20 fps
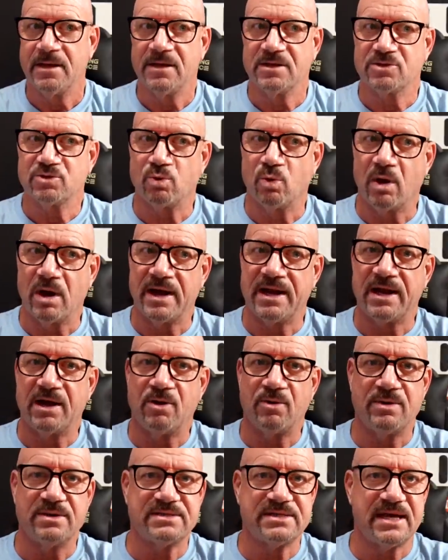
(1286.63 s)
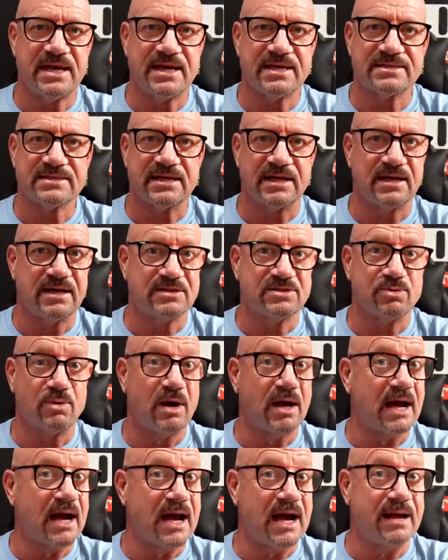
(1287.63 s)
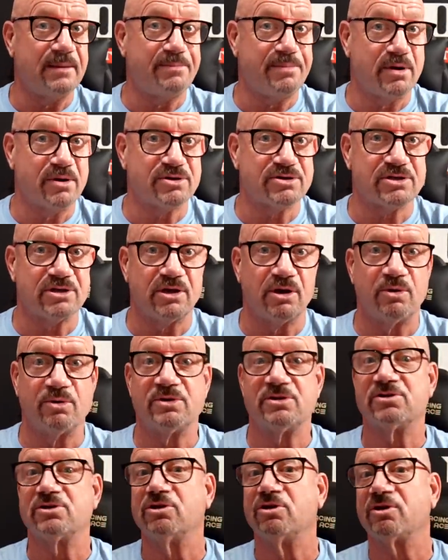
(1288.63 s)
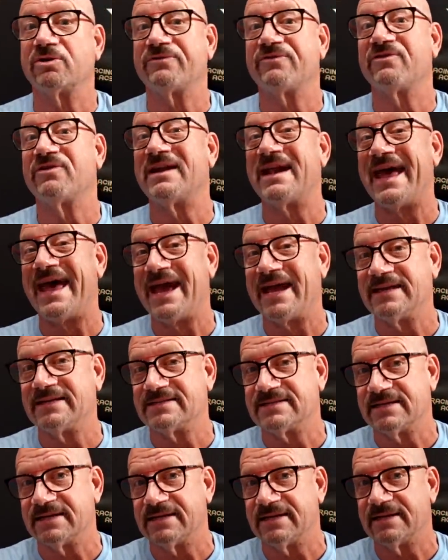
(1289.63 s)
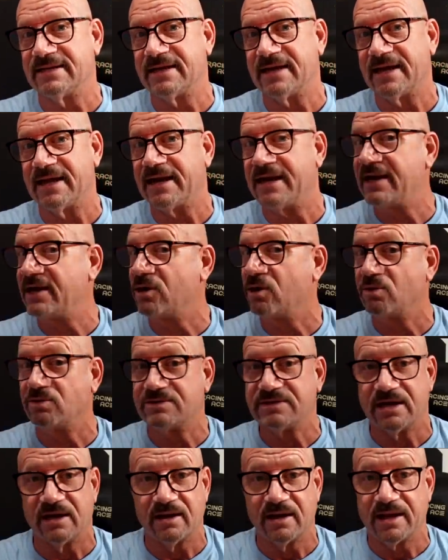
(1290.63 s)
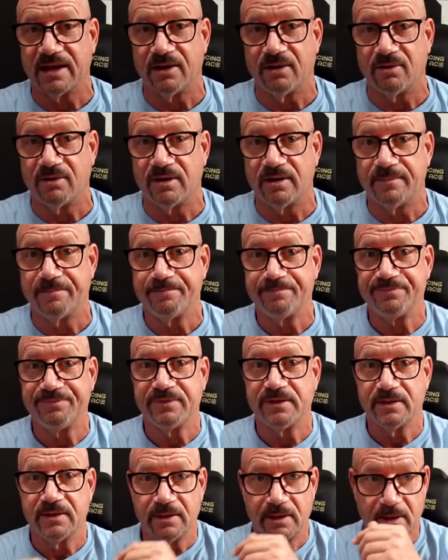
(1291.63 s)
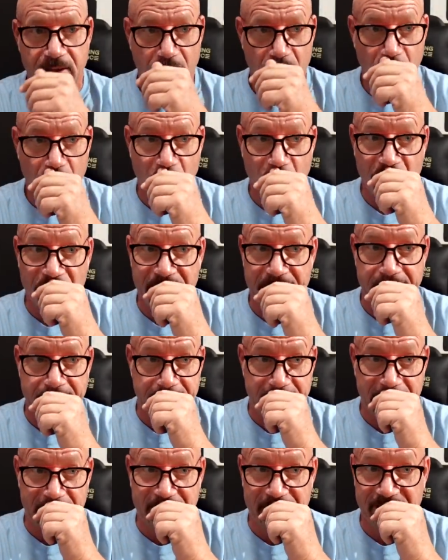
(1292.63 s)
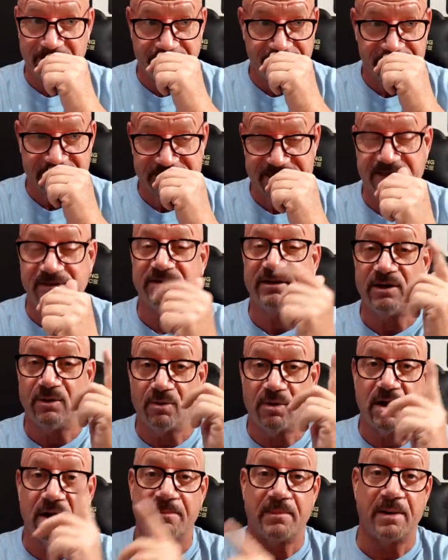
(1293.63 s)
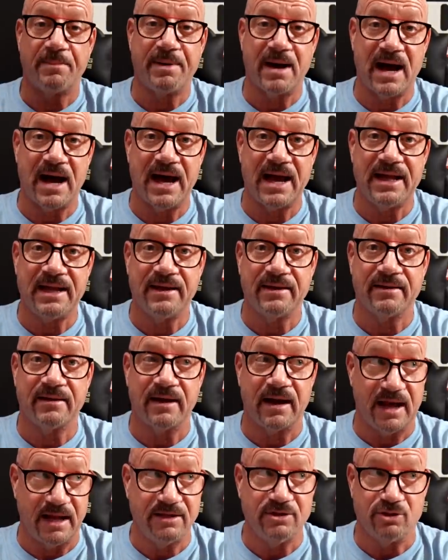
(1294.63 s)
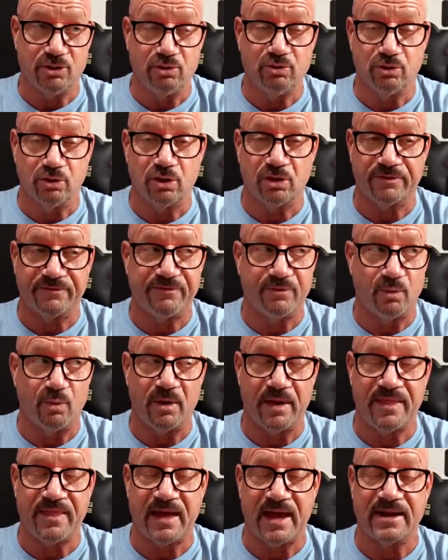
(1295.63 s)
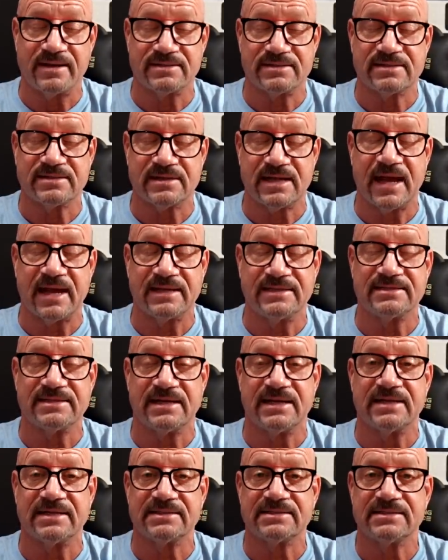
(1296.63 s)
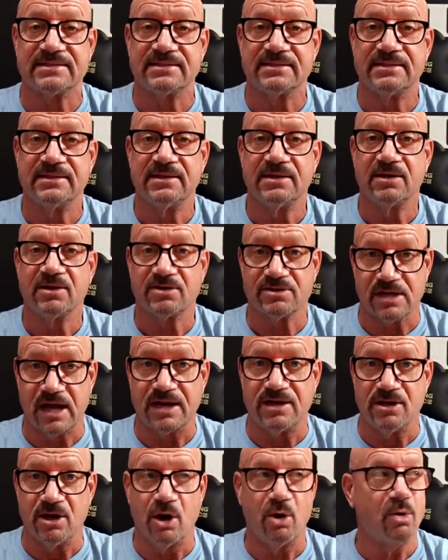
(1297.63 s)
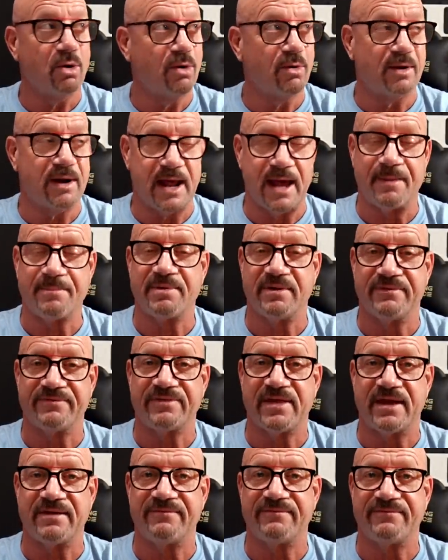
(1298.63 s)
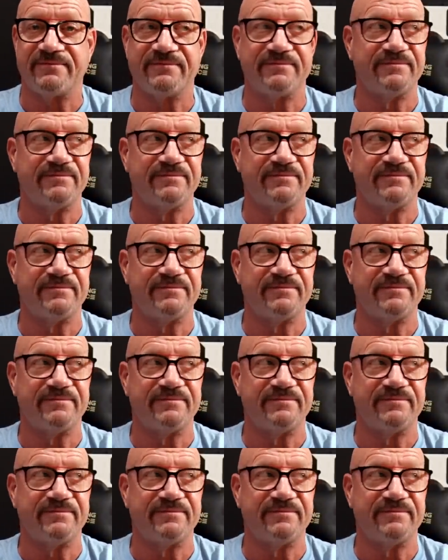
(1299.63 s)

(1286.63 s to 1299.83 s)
It's why they always ask, and that's why I personally always look for an exit at any hotel I go to or any facility where I'm up high. I do look for where that exit is, because I know what would happen if that